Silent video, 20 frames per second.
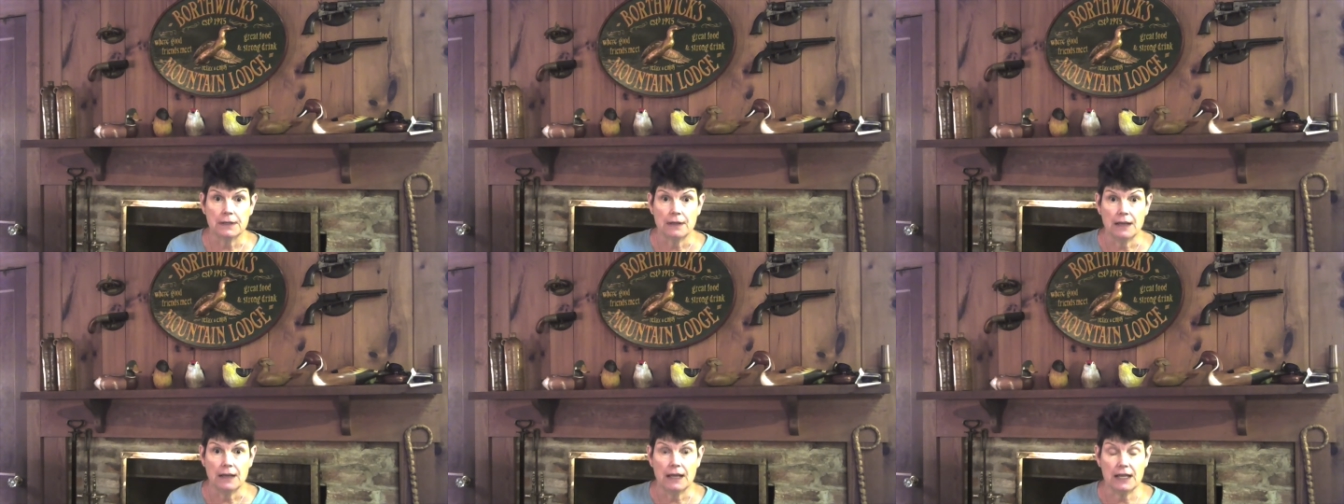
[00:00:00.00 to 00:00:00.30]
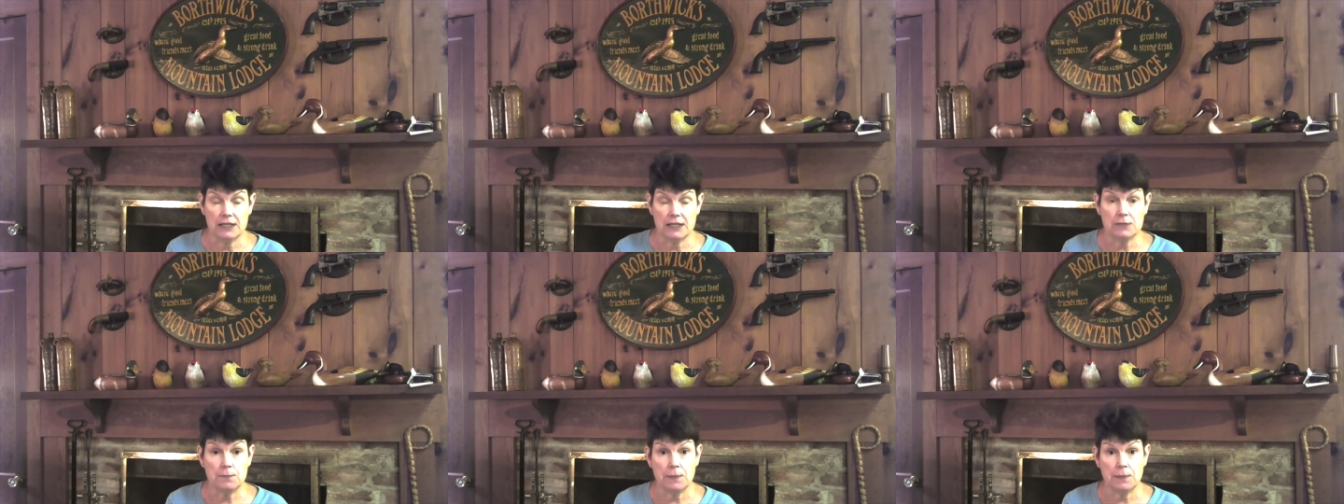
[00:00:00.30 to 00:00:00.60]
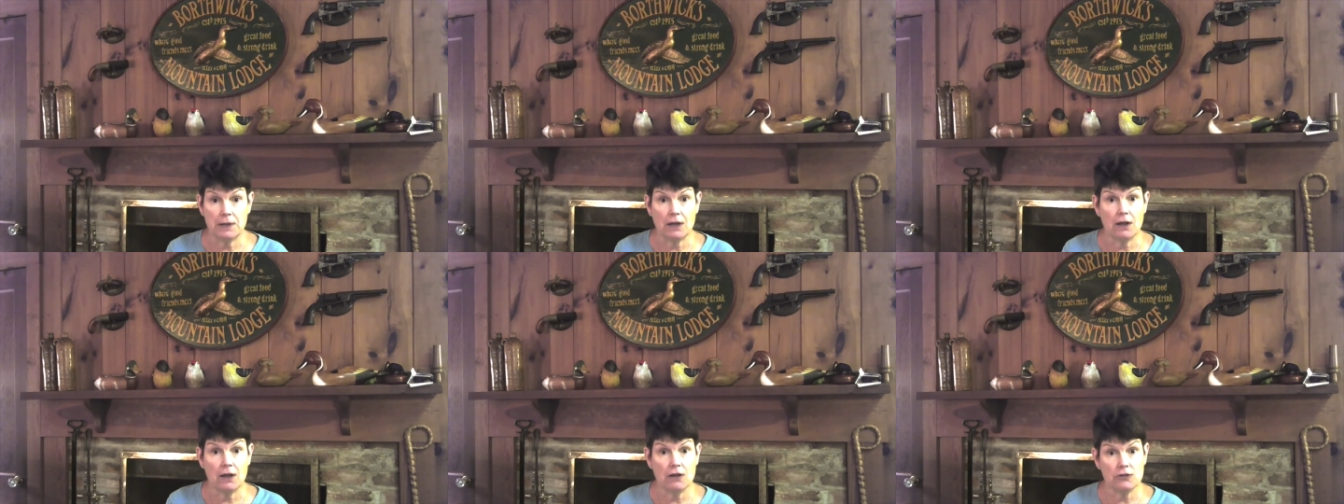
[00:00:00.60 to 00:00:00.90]
It's
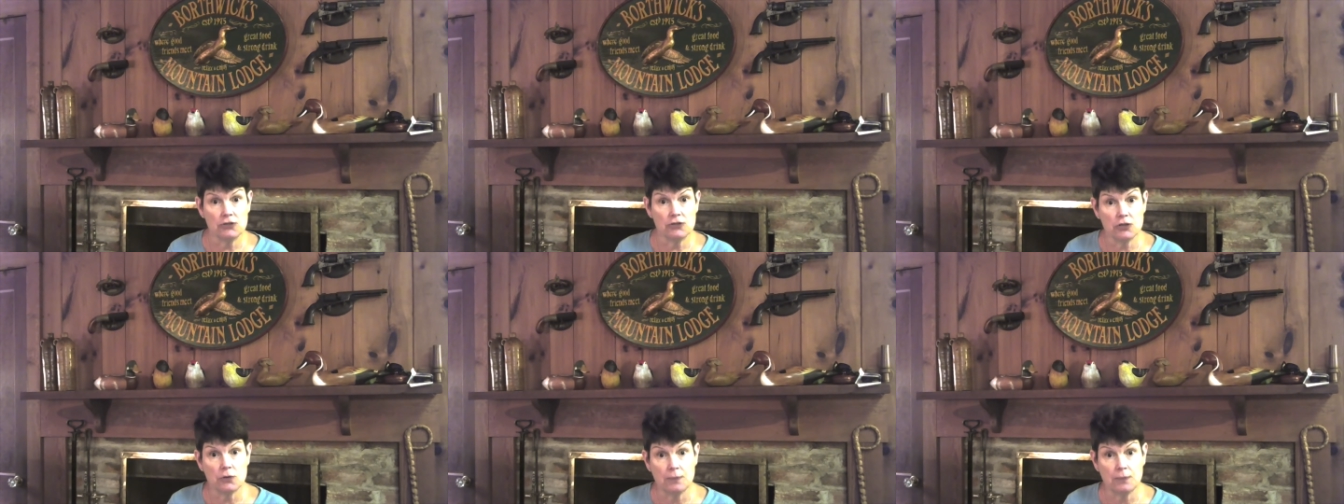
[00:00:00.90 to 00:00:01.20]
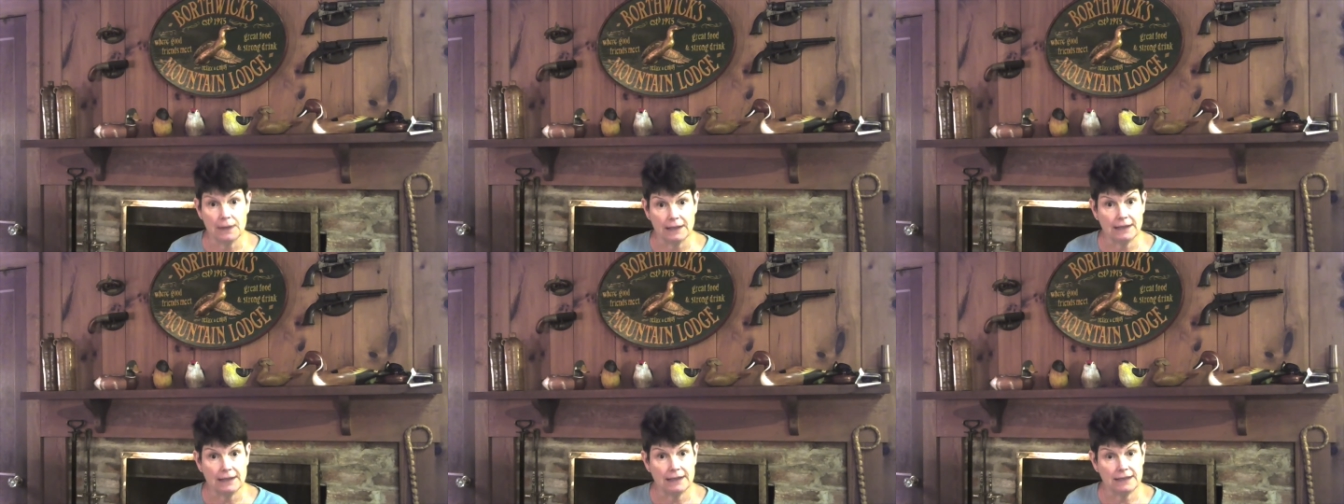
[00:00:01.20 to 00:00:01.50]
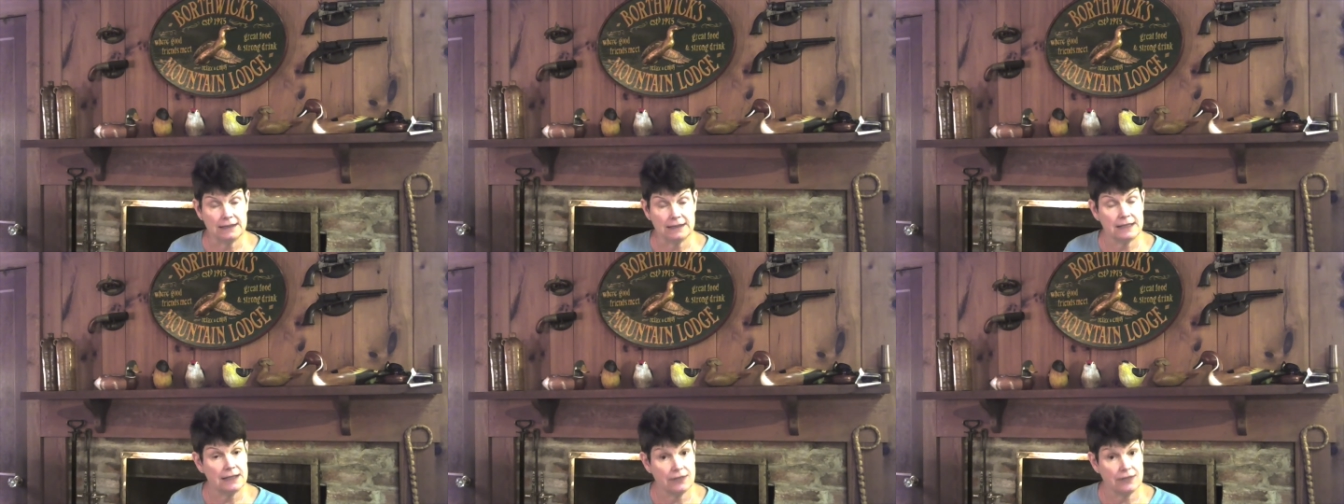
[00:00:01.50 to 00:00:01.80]
because you're willing
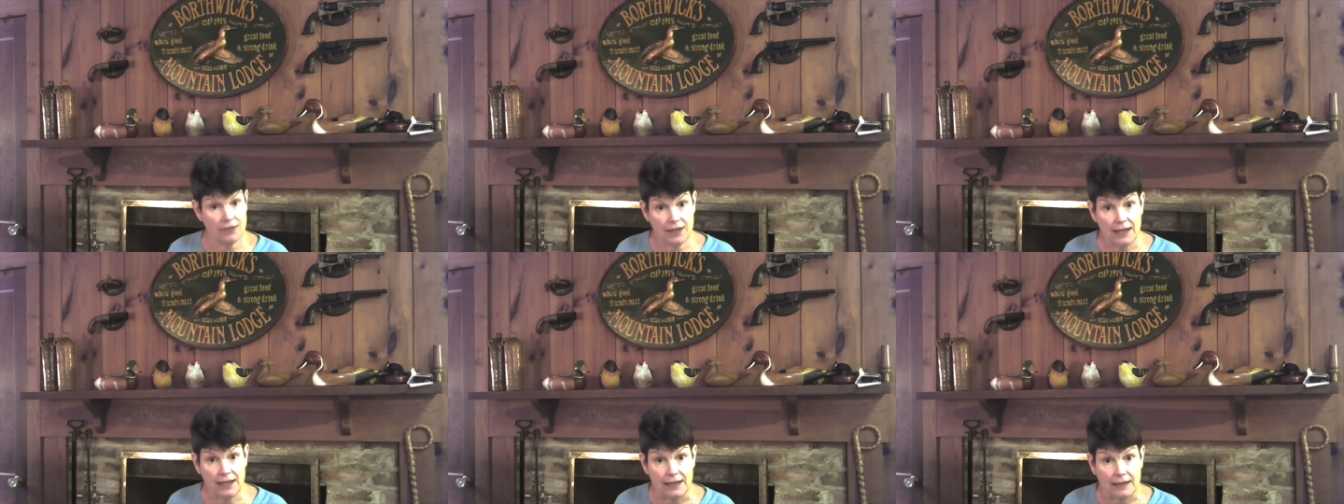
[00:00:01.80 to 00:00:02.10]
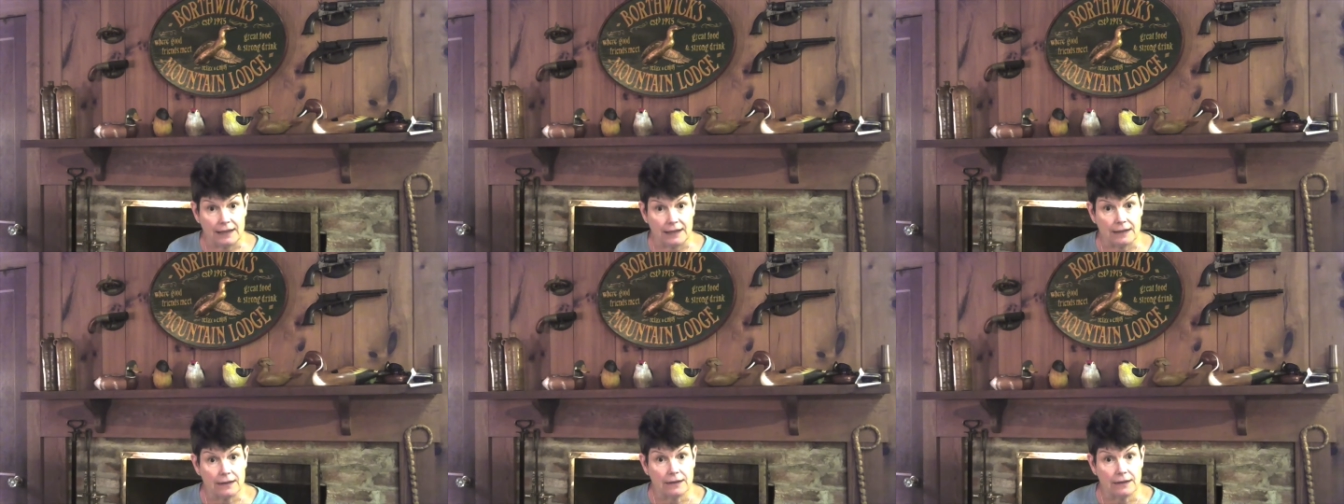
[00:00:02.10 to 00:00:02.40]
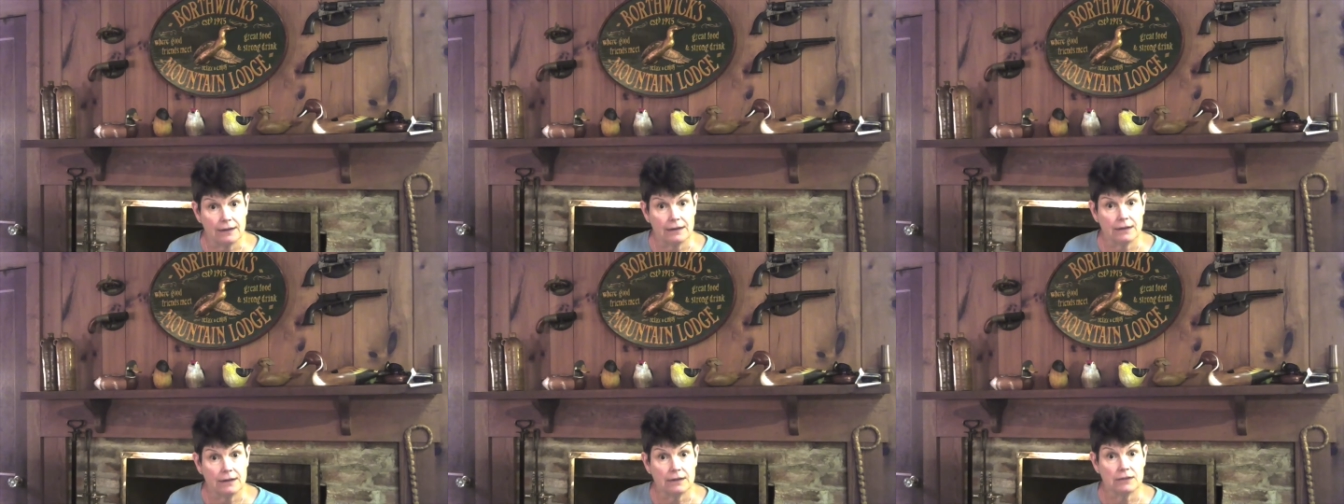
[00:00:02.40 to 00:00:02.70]
to think,
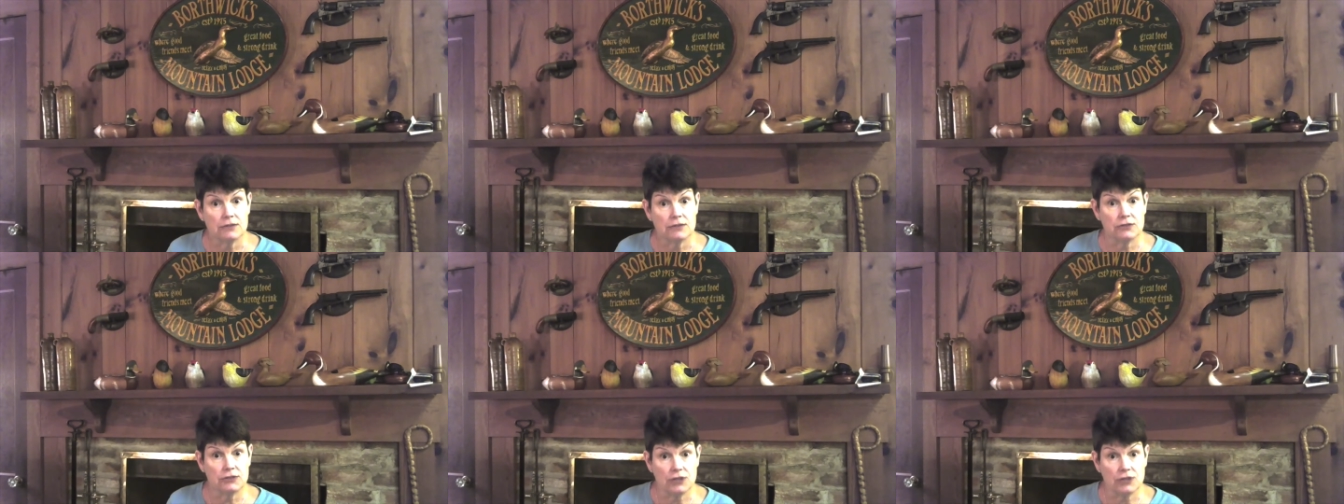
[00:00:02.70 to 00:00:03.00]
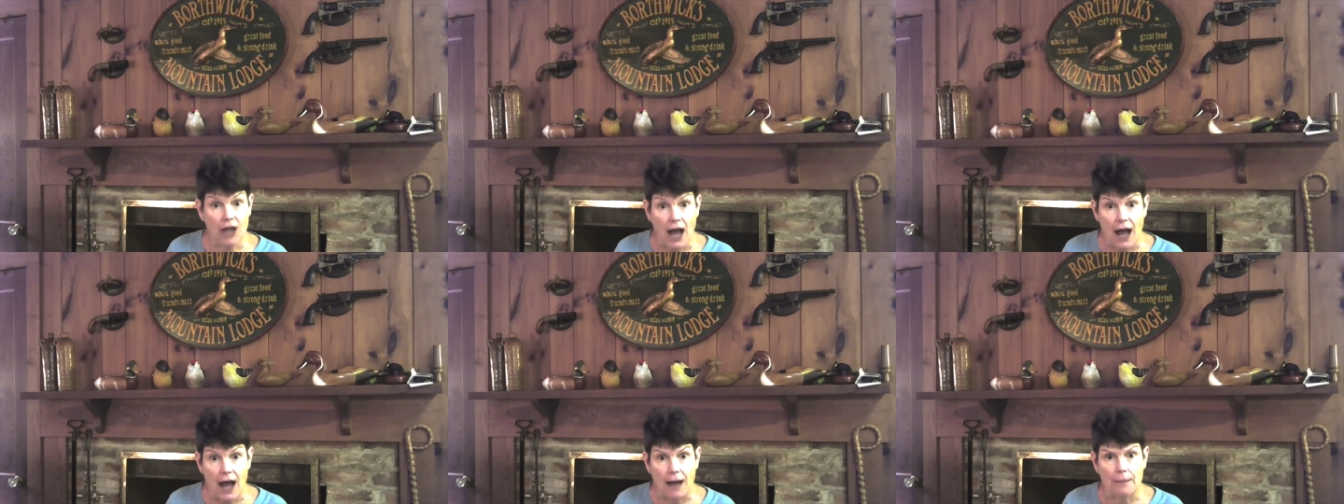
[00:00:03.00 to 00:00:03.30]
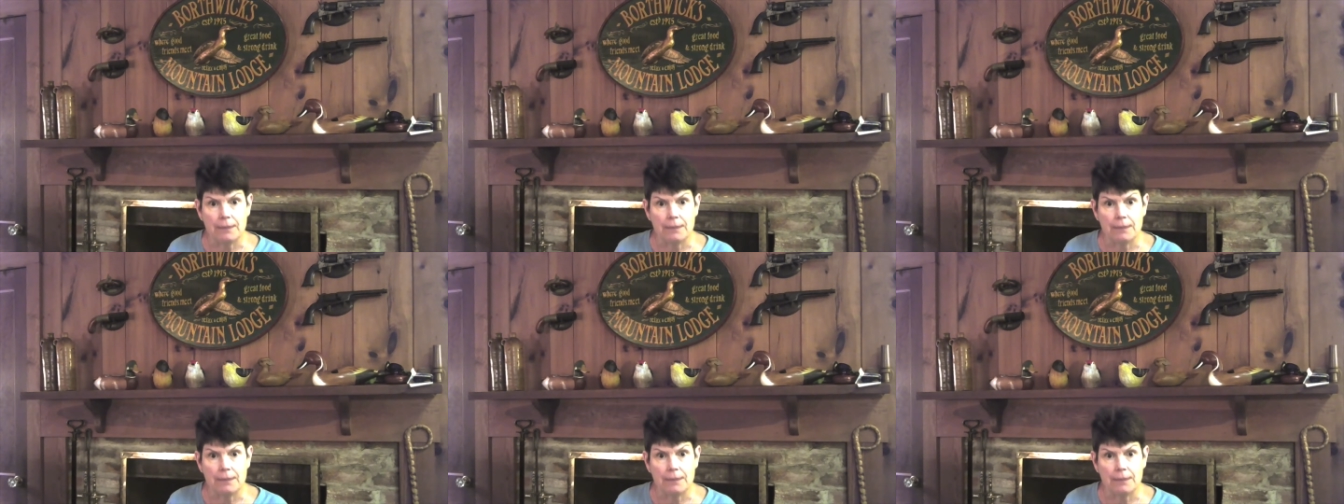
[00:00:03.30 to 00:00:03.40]
stop,